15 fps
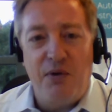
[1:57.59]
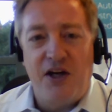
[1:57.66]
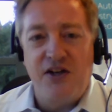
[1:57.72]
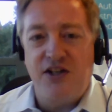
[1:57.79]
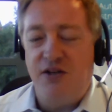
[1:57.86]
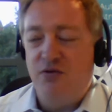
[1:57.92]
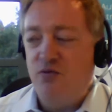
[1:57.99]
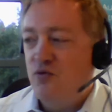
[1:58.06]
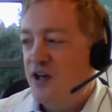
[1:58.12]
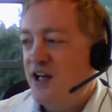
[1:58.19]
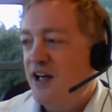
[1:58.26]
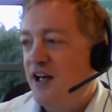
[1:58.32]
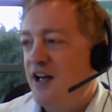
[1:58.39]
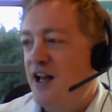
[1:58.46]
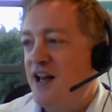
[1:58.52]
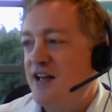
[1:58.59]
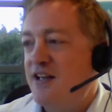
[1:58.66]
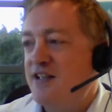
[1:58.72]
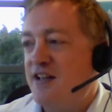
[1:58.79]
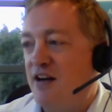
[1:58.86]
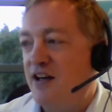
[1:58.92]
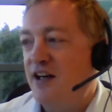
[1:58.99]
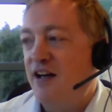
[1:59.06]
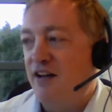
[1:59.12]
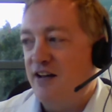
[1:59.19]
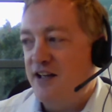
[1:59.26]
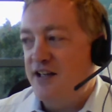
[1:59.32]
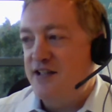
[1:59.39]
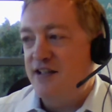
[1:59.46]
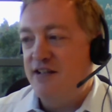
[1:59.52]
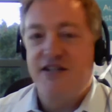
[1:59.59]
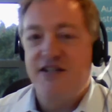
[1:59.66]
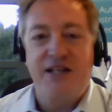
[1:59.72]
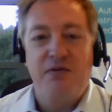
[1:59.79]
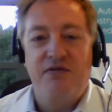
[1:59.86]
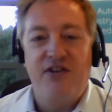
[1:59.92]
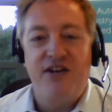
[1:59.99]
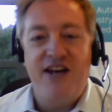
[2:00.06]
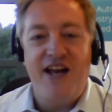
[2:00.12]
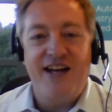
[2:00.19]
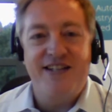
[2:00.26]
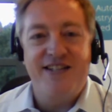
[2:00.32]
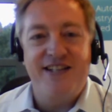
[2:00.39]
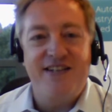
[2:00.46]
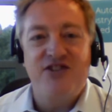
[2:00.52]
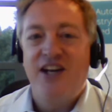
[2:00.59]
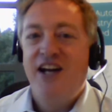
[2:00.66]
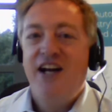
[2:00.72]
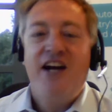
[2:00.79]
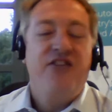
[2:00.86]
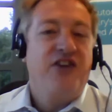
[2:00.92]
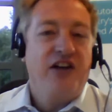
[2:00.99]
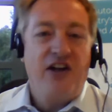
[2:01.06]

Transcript: because it really is highlighting some of the negatives. The